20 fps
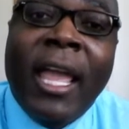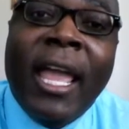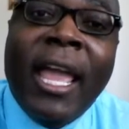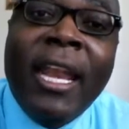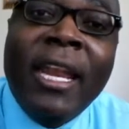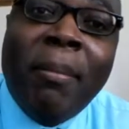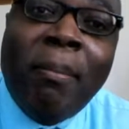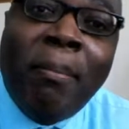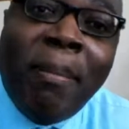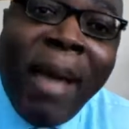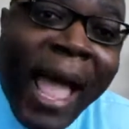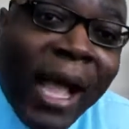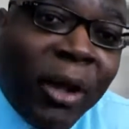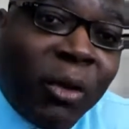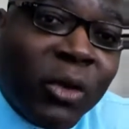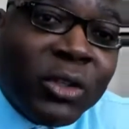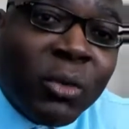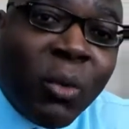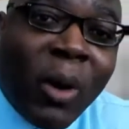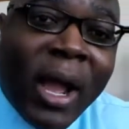In the
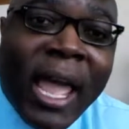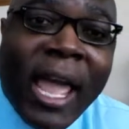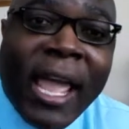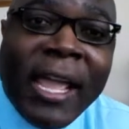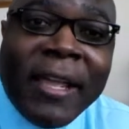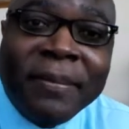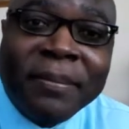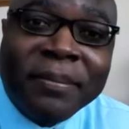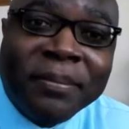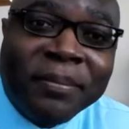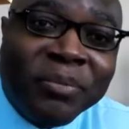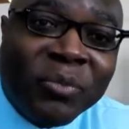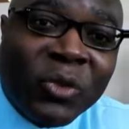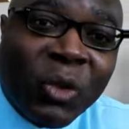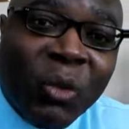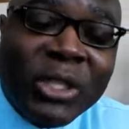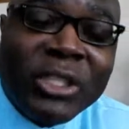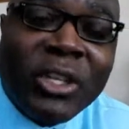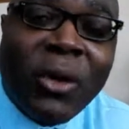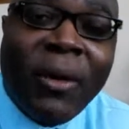backwards way,
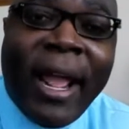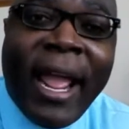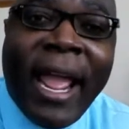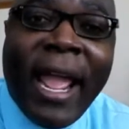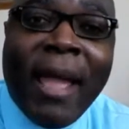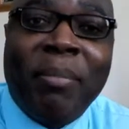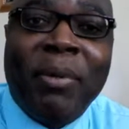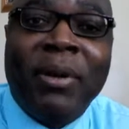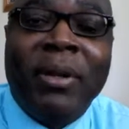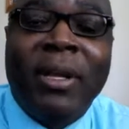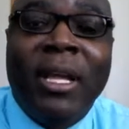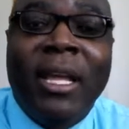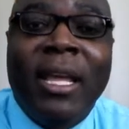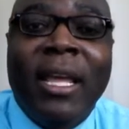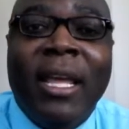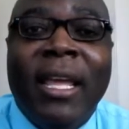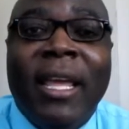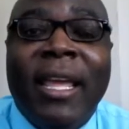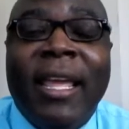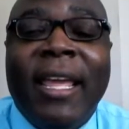what's going to happen
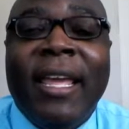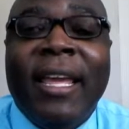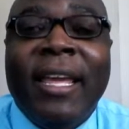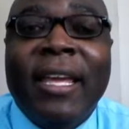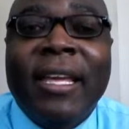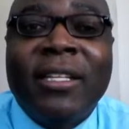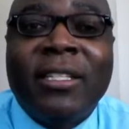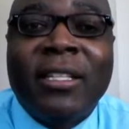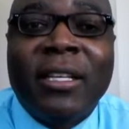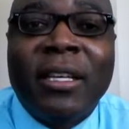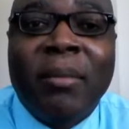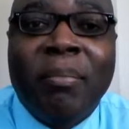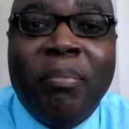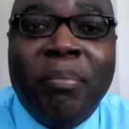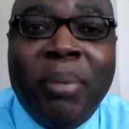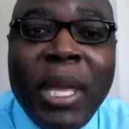is